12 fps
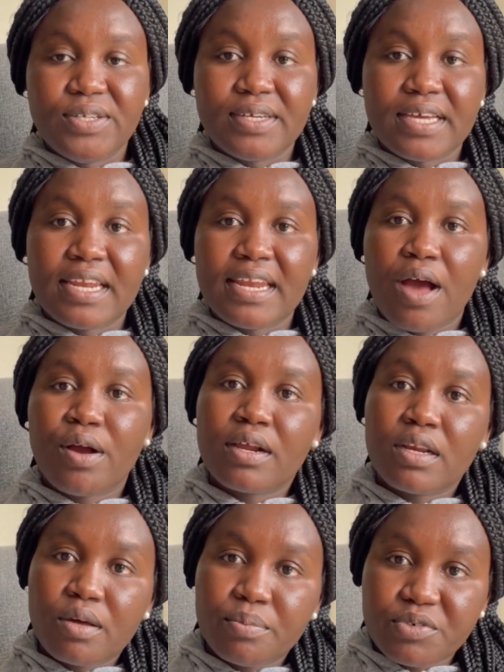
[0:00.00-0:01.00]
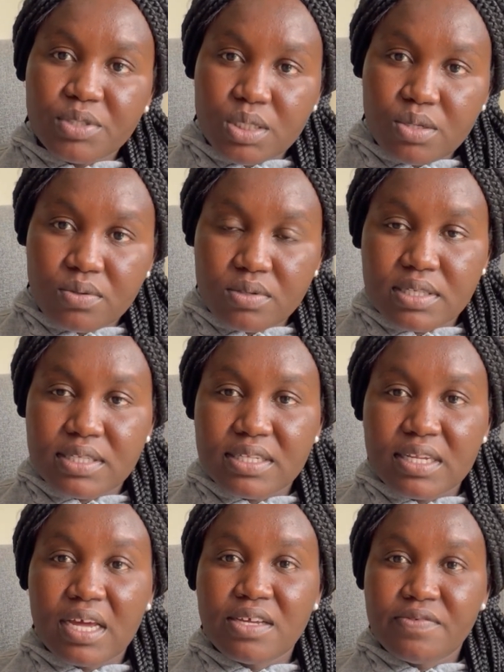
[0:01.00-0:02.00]
You can now club results
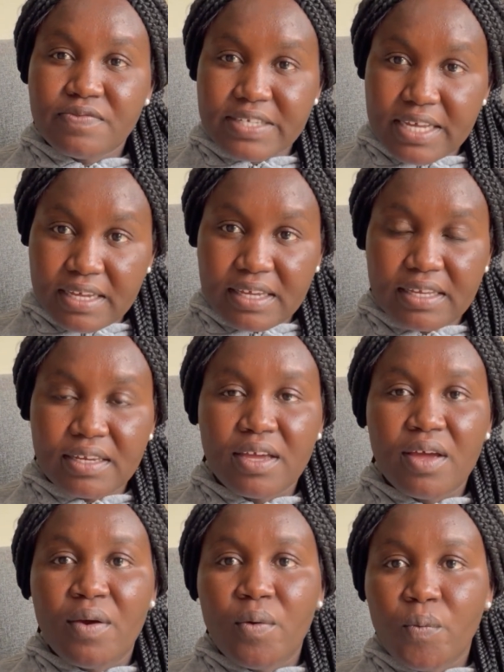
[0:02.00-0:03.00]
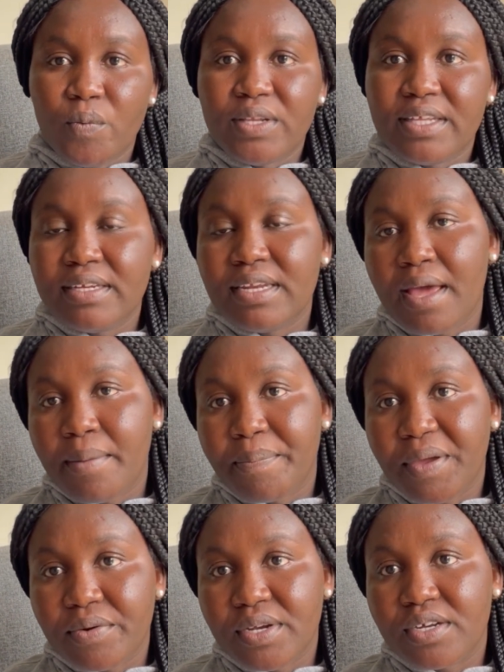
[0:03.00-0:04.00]
that you've taken within a
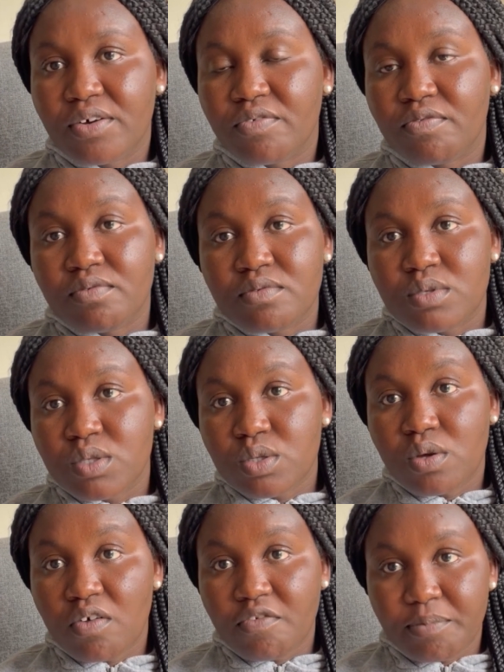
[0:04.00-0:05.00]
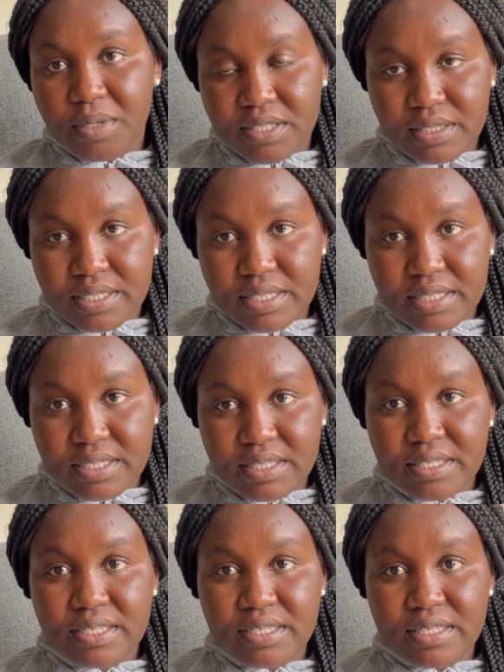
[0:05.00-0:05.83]
period of 12 months.